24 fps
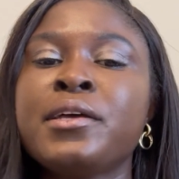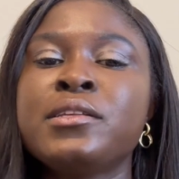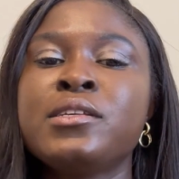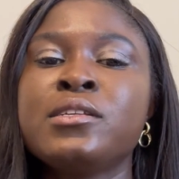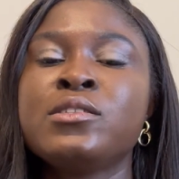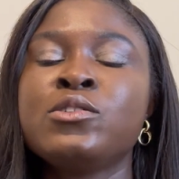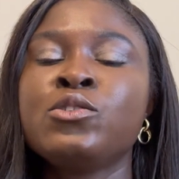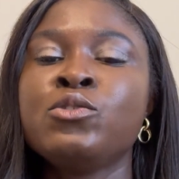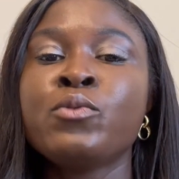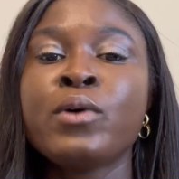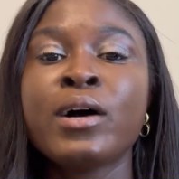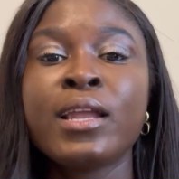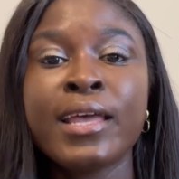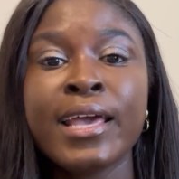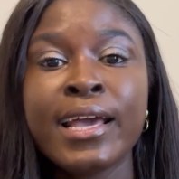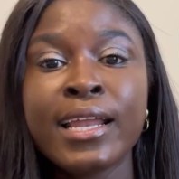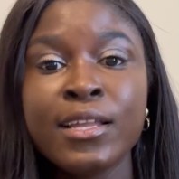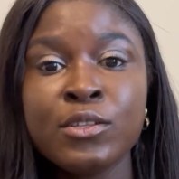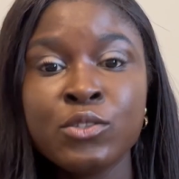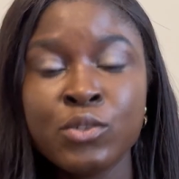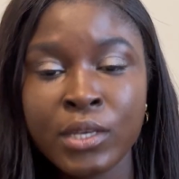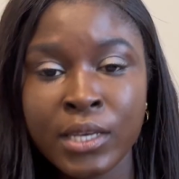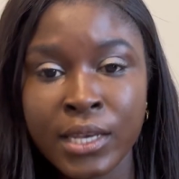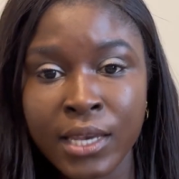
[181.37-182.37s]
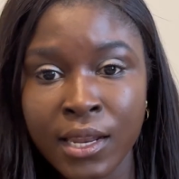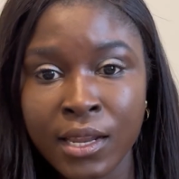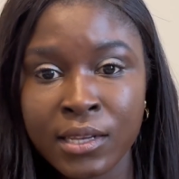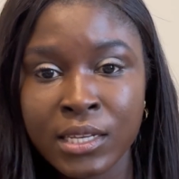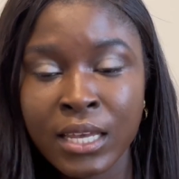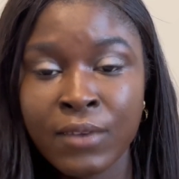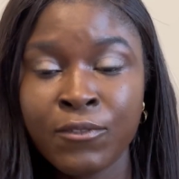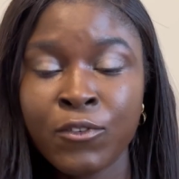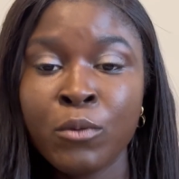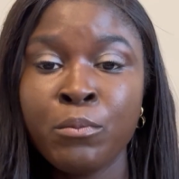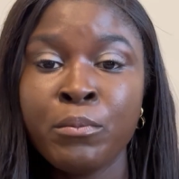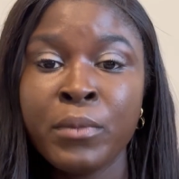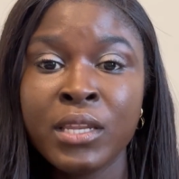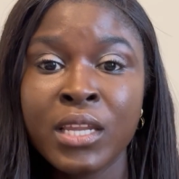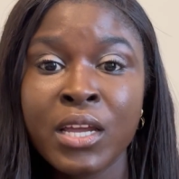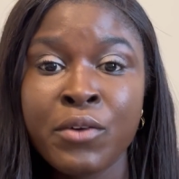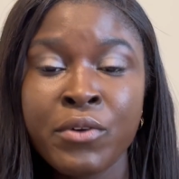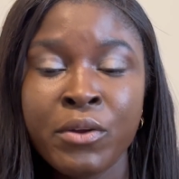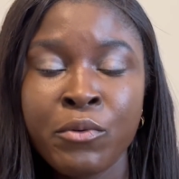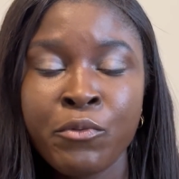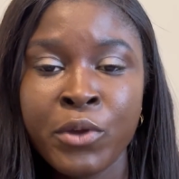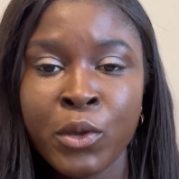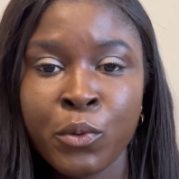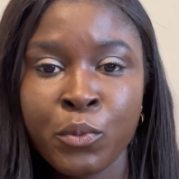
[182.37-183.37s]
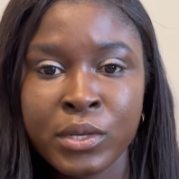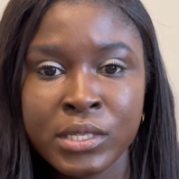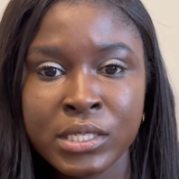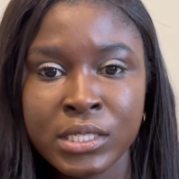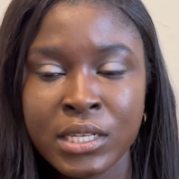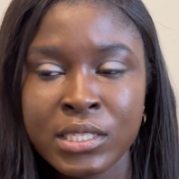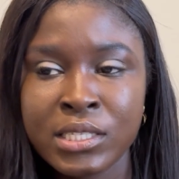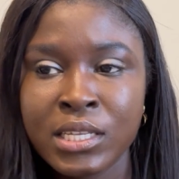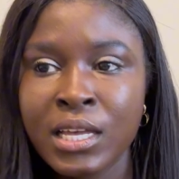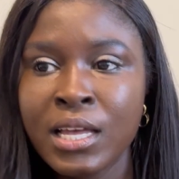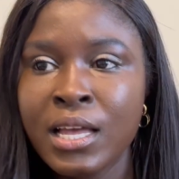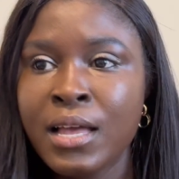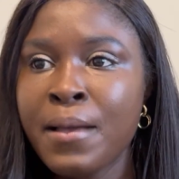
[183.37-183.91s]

it. You are likely to get it if you meet the requisite.